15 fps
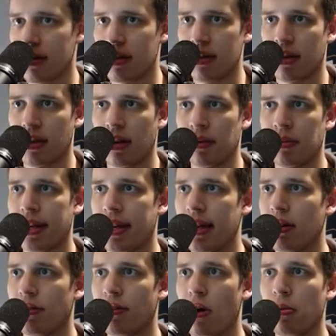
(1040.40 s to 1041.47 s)
Call him the king
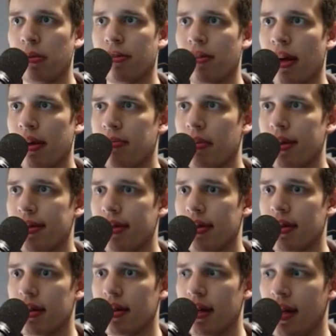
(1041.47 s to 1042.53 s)
of home development.
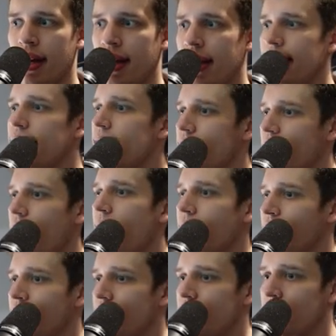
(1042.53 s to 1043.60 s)
This is
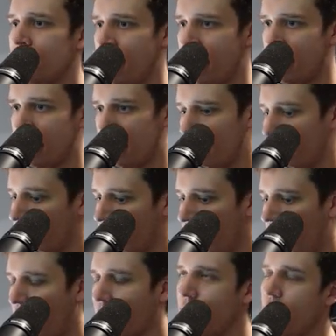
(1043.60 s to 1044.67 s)
actually insane.
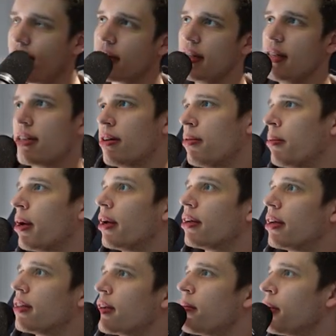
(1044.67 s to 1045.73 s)
I've never seen
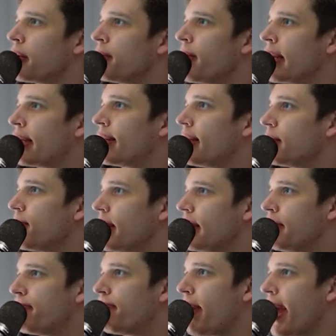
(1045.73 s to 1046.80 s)
somebody make this many
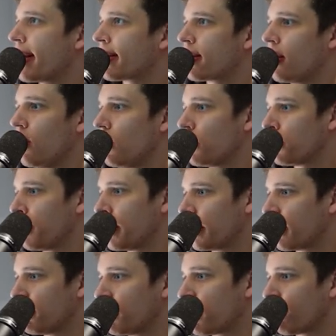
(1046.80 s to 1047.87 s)
bad calls when it
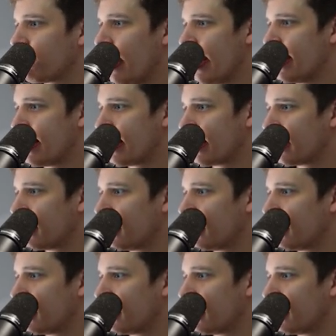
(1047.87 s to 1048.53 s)
comes to fighting.